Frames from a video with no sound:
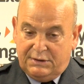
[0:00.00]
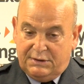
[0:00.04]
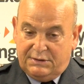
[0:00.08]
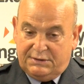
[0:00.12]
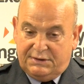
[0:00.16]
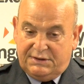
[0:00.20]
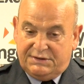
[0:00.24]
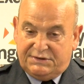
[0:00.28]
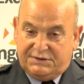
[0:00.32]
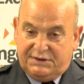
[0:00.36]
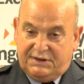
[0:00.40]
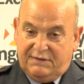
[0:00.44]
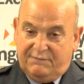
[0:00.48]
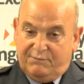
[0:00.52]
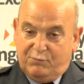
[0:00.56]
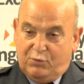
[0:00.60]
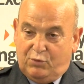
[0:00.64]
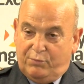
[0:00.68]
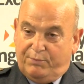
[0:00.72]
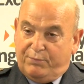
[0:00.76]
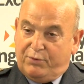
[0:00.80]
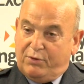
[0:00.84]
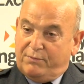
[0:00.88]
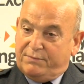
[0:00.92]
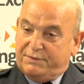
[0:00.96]
needs to give
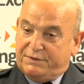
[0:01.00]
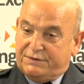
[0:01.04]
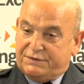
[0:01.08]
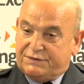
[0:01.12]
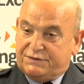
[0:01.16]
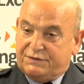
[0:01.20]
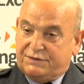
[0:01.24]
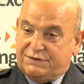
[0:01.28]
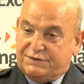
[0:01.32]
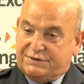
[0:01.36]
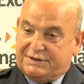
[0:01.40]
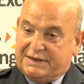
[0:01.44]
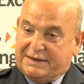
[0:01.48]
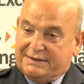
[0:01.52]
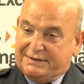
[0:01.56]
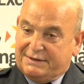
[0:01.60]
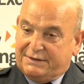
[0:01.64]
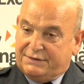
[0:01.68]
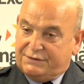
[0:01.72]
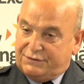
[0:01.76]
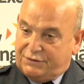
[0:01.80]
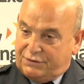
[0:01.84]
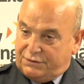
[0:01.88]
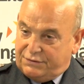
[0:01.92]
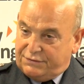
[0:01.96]
more prominence to the
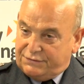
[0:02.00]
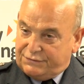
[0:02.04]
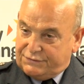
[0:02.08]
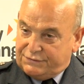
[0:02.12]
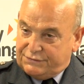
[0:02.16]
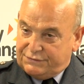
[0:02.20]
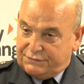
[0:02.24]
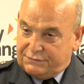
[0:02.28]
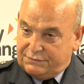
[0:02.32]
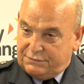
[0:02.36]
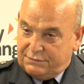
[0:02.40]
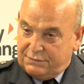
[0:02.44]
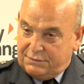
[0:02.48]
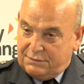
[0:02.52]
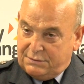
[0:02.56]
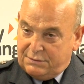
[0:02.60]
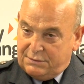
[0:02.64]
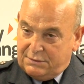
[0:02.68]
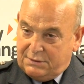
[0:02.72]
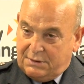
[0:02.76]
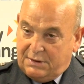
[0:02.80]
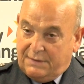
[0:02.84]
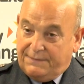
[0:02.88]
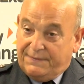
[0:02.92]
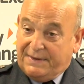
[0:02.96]
standing tasks.
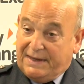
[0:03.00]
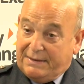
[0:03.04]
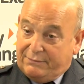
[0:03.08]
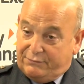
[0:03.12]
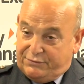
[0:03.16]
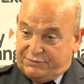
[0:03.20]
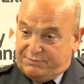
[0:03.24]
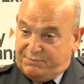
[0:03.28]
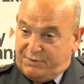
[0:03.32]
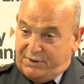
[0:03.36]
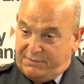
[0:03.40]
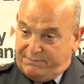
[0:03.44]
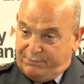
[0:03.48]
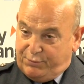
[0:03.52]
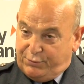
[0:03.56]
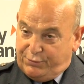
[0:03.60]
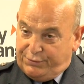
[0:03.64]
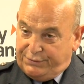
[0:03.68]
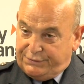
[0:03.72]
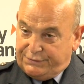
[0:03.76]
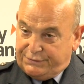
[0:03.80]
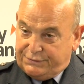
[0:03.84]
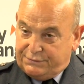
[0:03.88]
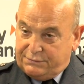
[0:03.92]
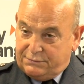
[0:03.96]
And that was my
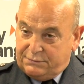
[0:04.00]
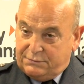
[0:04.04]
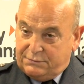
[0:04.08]
point.